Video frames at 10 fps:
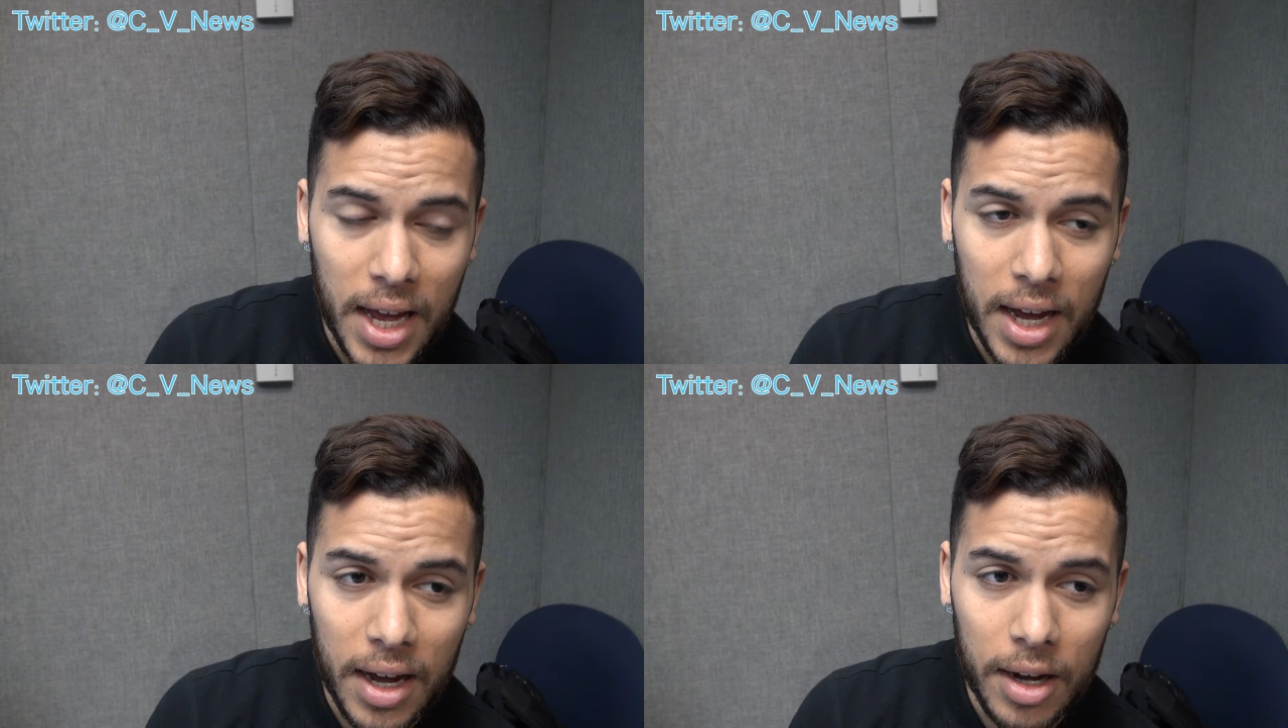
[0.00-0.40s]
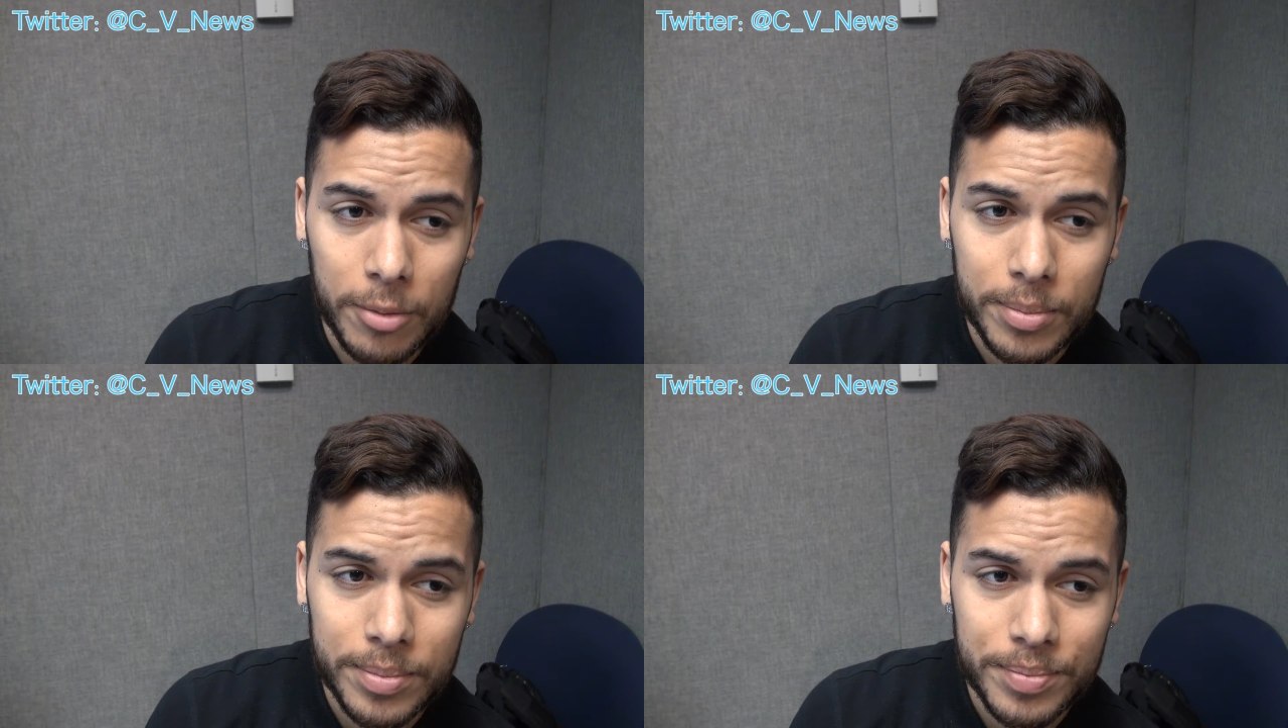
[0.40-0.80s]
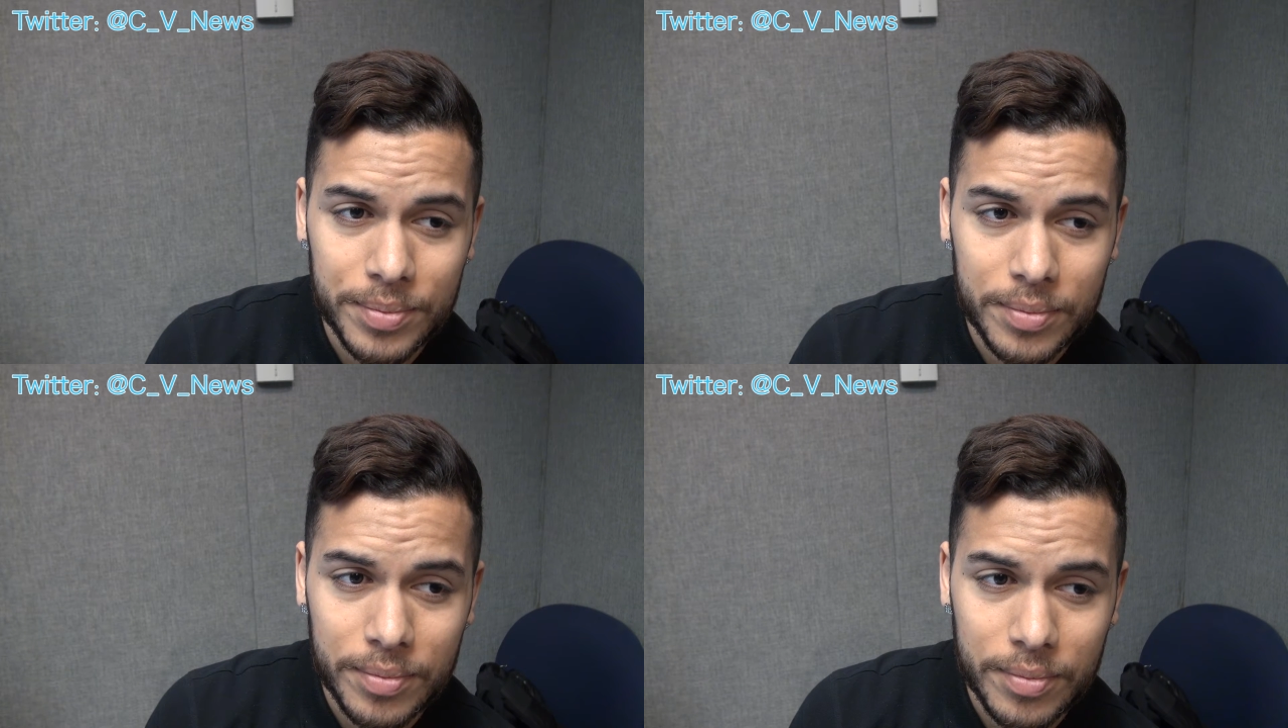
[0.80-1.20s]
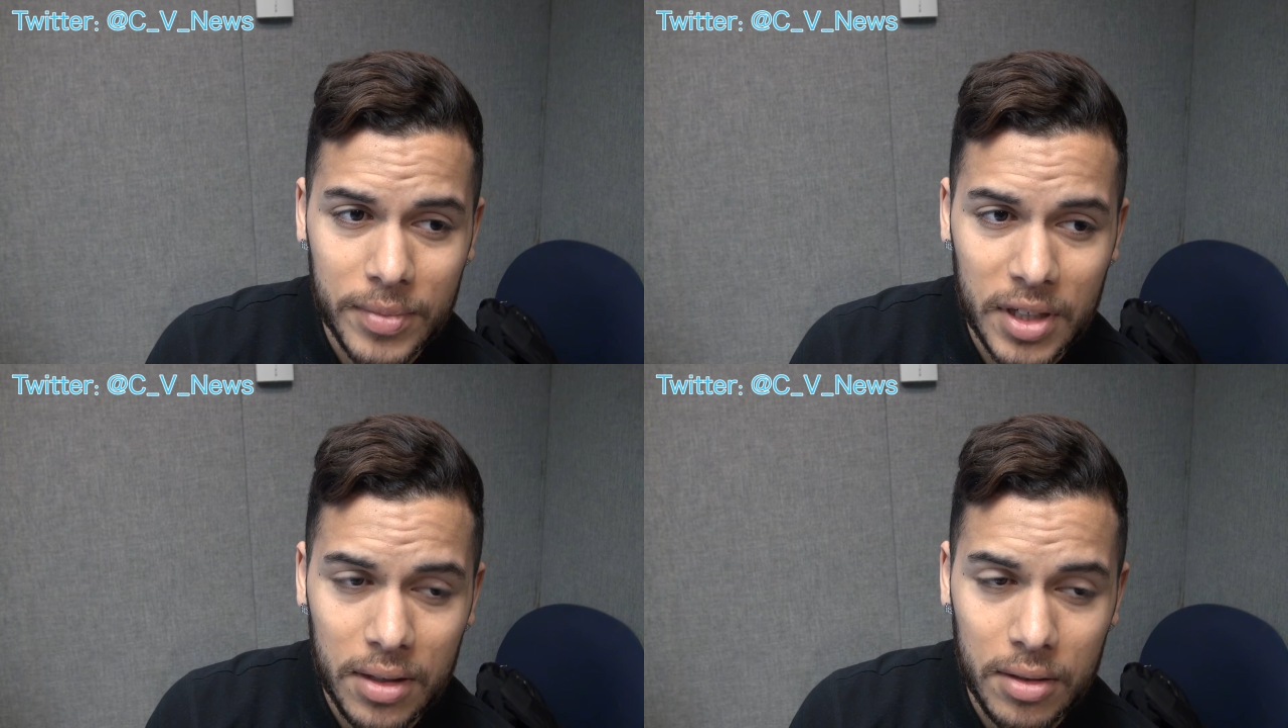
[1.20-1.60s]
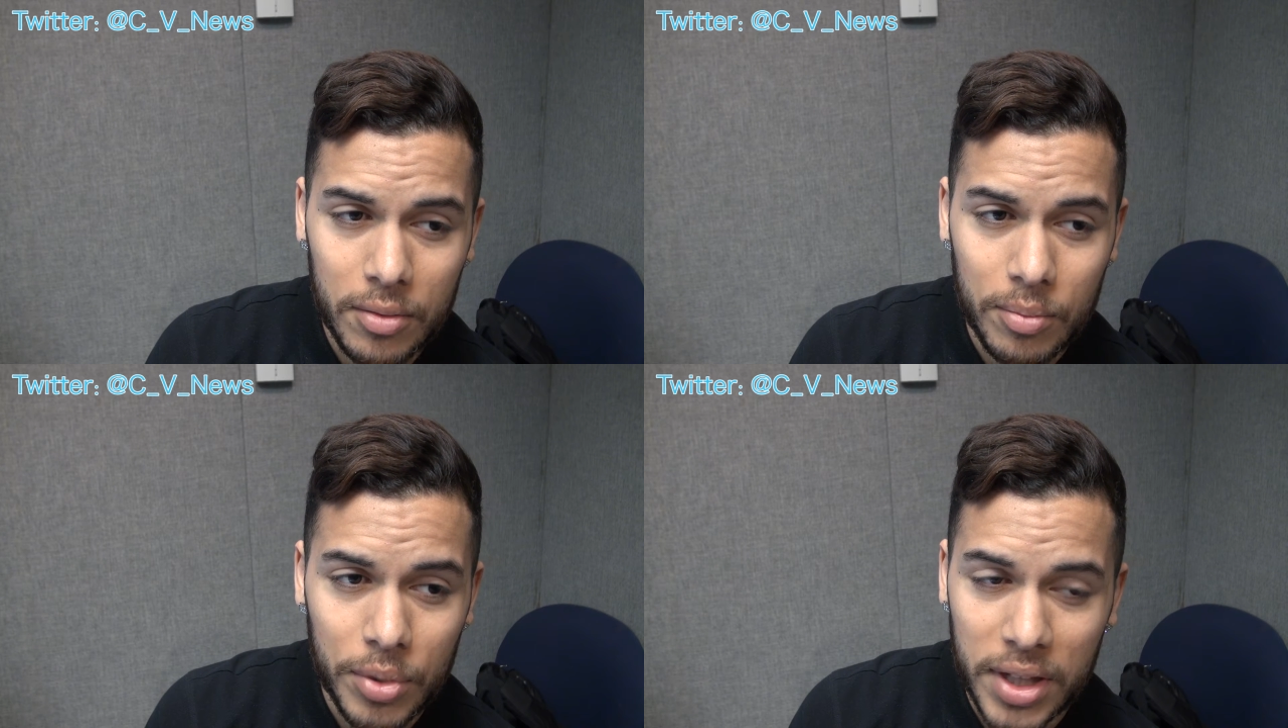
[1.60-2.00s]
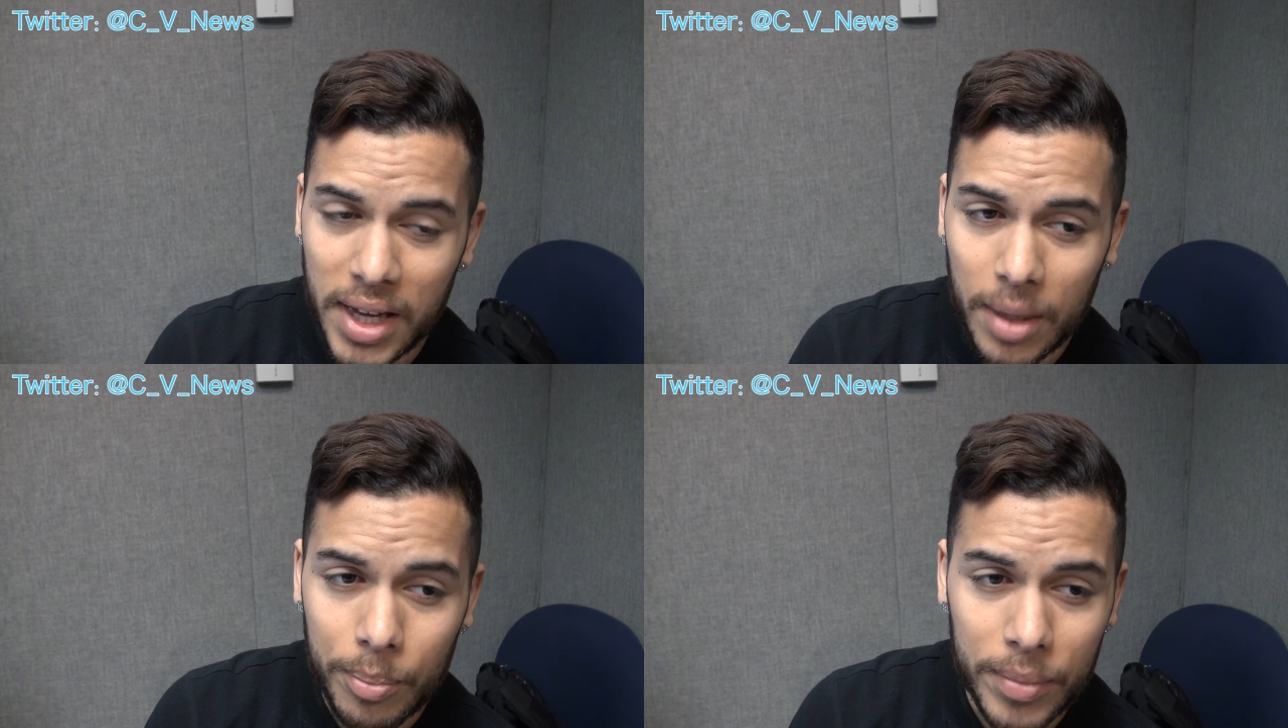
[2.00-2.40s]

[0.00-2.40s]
But yeah,